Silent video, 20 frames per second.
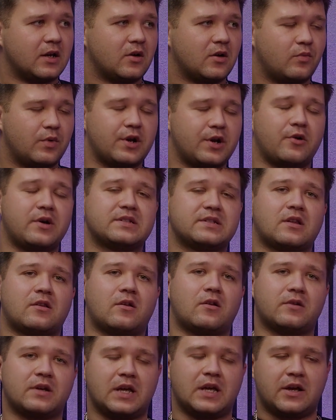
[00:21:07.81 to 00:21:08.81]
We know it's a
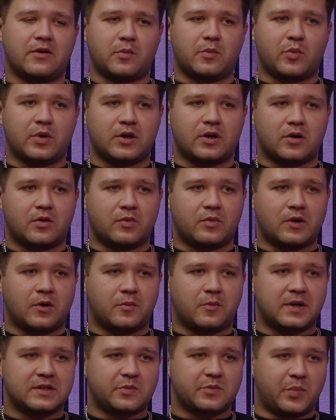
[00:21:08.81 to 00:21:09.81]
long year, and we know we're not
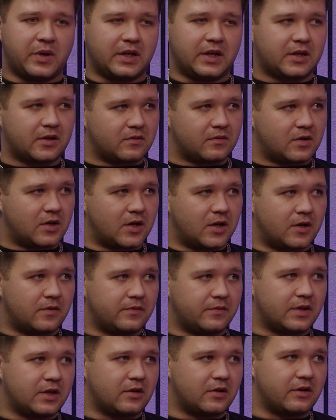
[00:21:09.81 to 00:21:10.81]
meant to peak
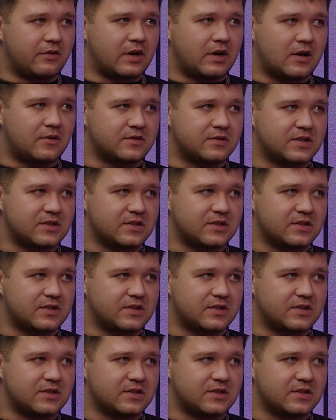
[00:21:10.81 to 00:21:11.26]
the early rounds.